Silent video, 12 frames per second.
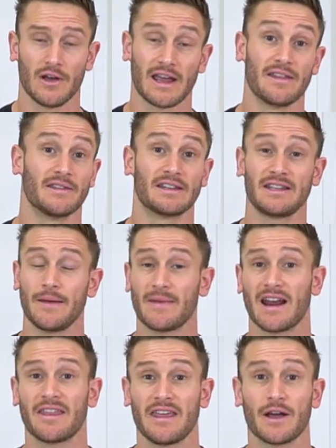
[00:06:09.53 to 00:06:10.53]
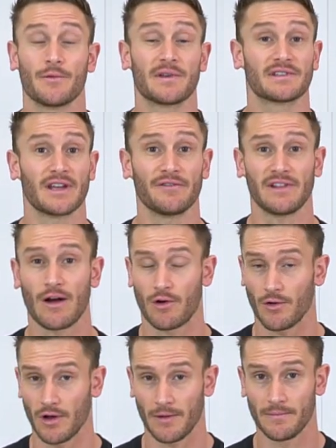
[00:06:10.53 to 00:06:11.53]
Okay, the same kind of thing with
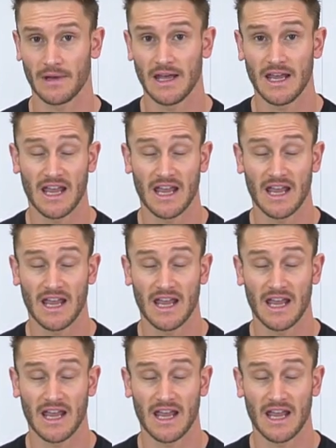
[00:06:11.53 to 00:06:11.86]
sunflower oil.